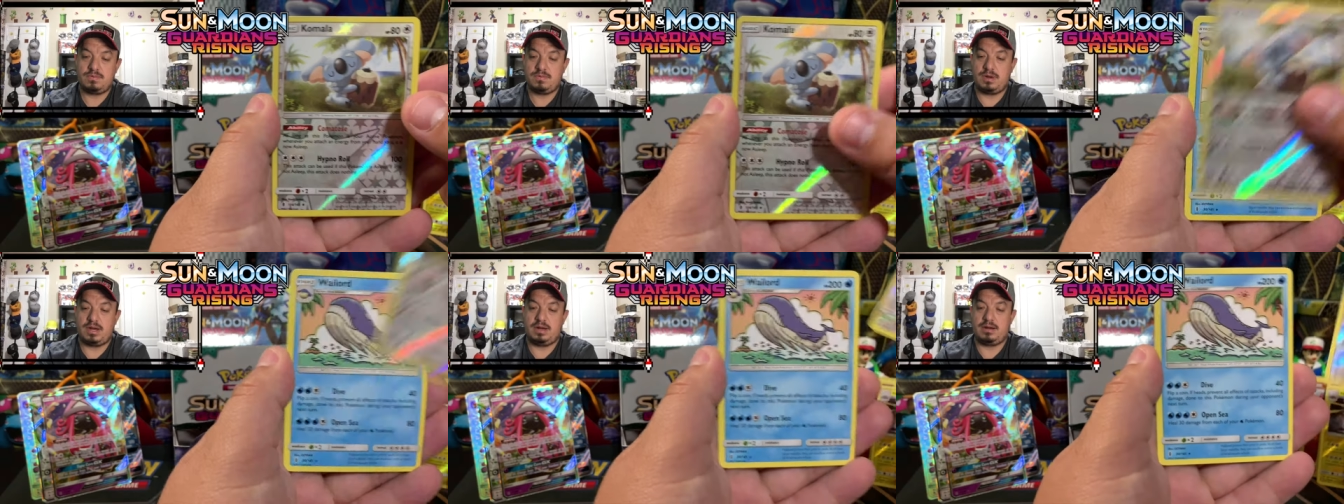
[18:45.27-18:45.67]

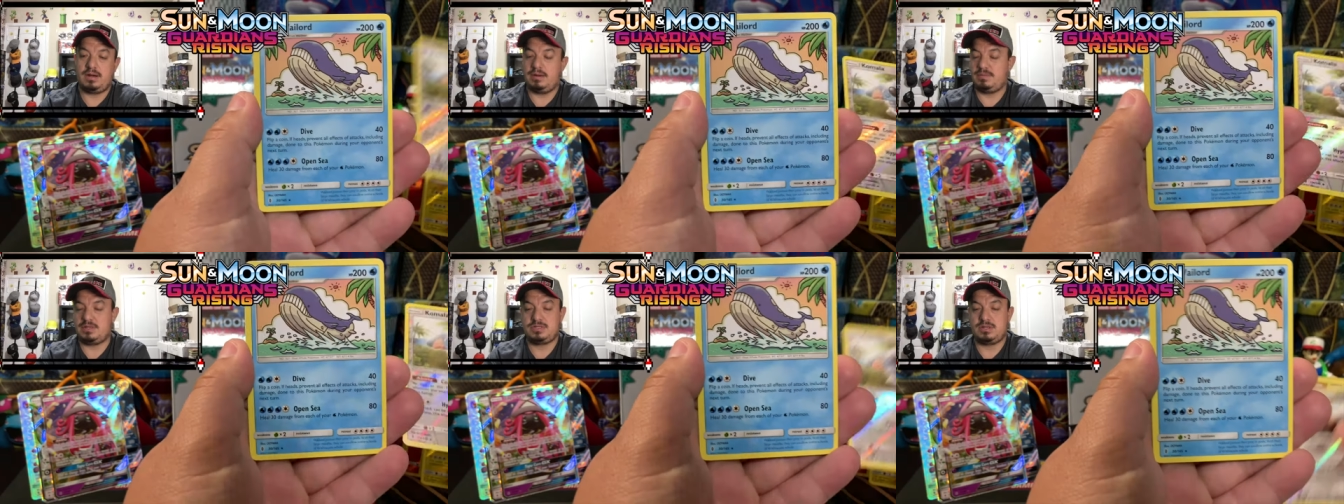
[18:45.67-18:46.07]

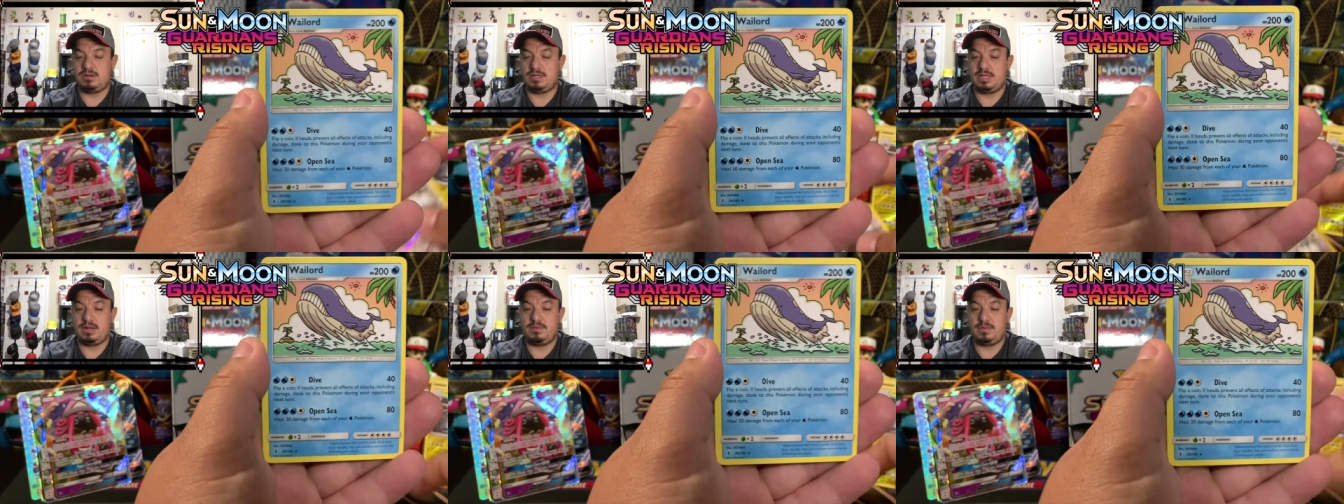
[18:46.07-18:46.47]
rare, I mean,
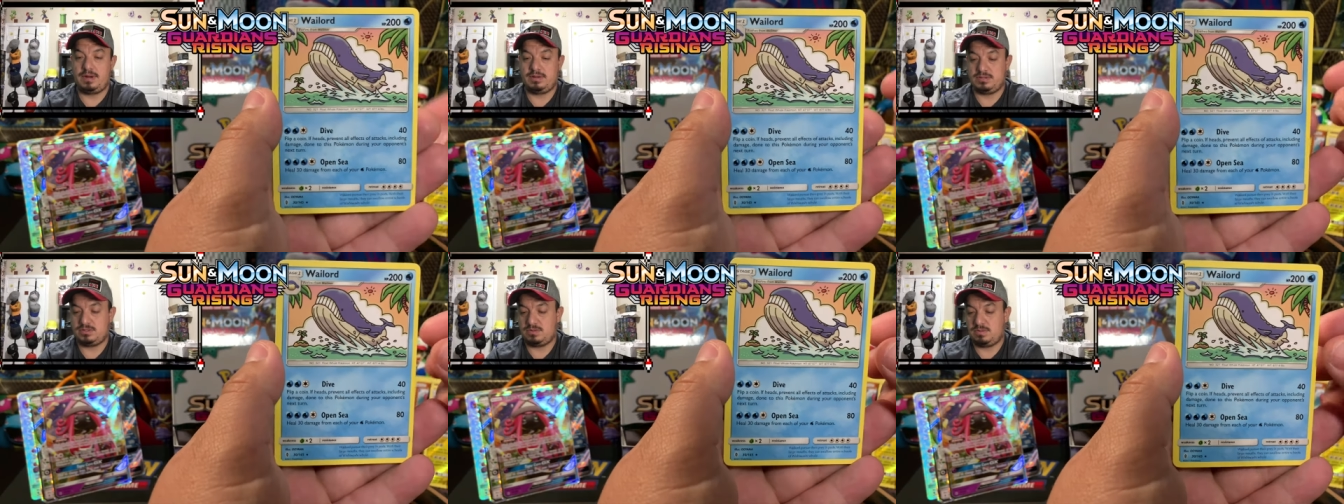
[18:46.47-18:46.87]
sorry, not a
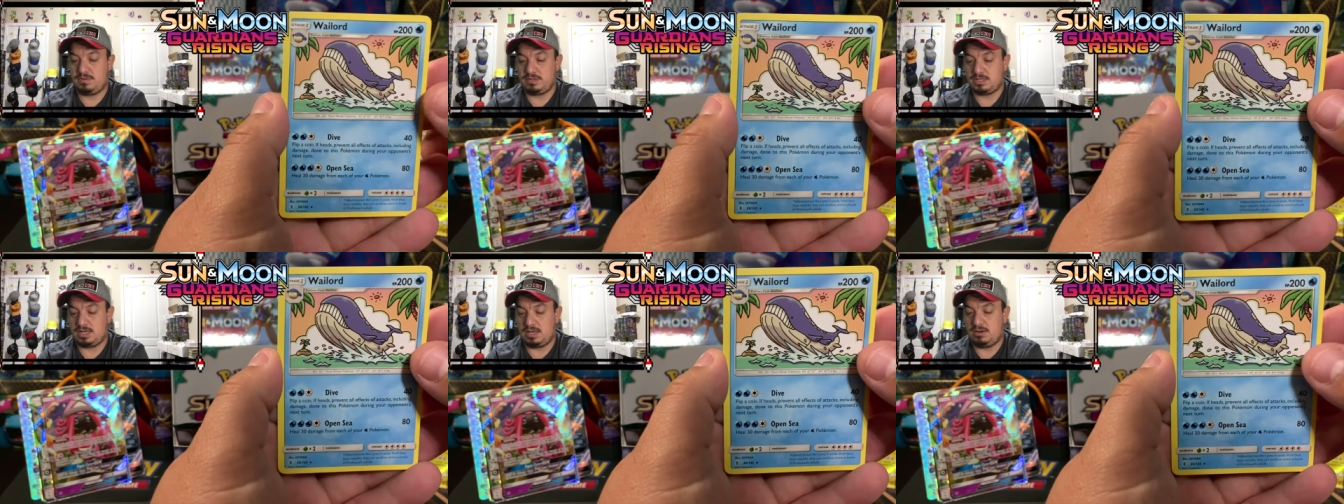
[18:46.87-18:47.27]
rare, just a
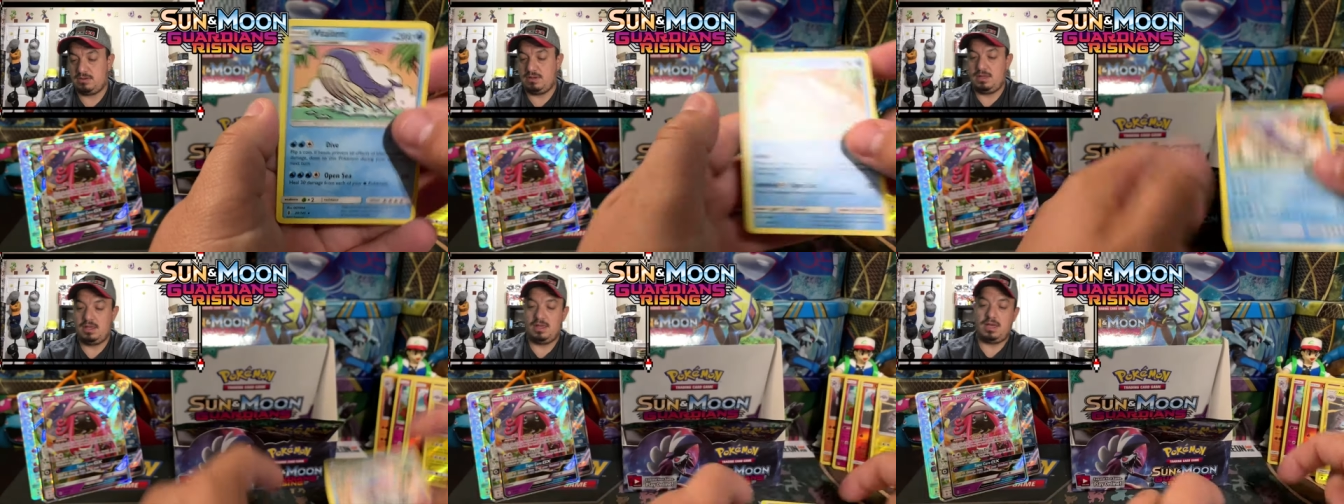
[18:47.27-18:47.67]
reverse hollow,